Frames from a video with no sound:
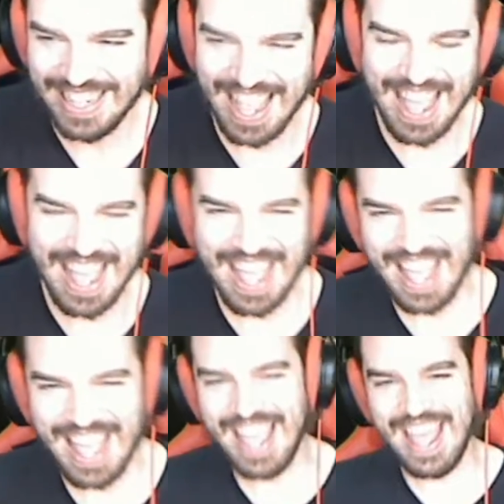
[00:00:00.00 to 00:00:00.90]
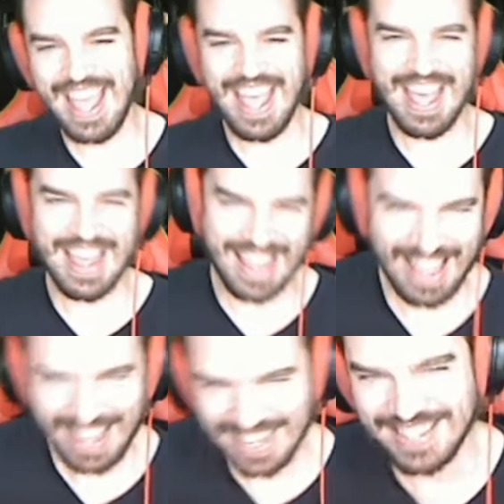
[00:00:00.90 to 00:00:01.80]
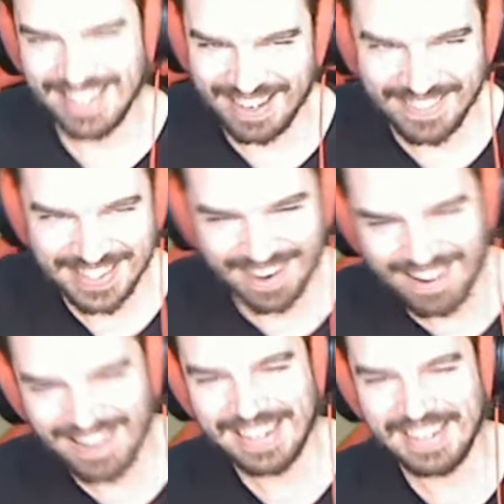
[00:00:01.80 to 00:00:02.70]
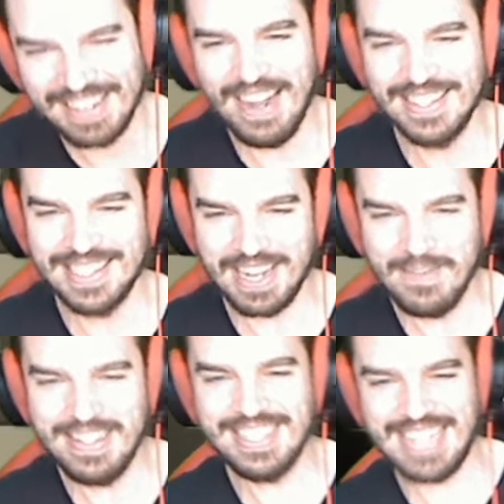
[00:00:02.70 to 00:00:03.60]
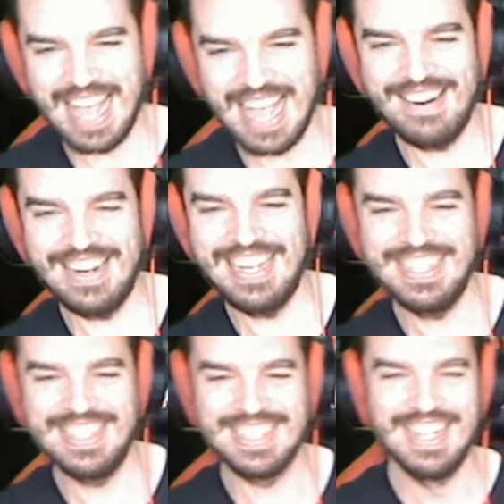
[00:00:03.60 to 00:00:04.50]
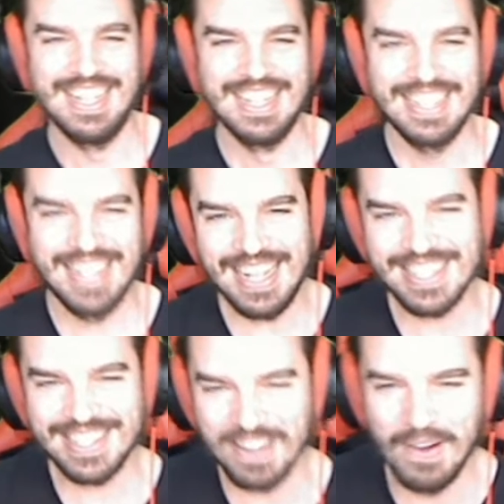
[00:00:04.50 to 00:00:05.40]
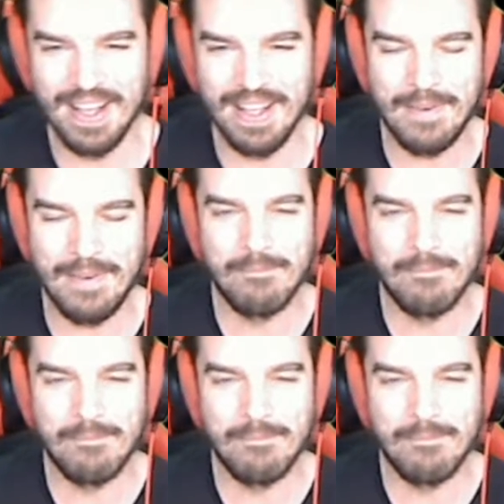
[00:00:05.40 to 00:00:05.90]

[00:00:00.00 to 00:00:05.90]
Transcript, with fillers: yeah, that's what I'm talking about. Summon Saturdays. Let's do it.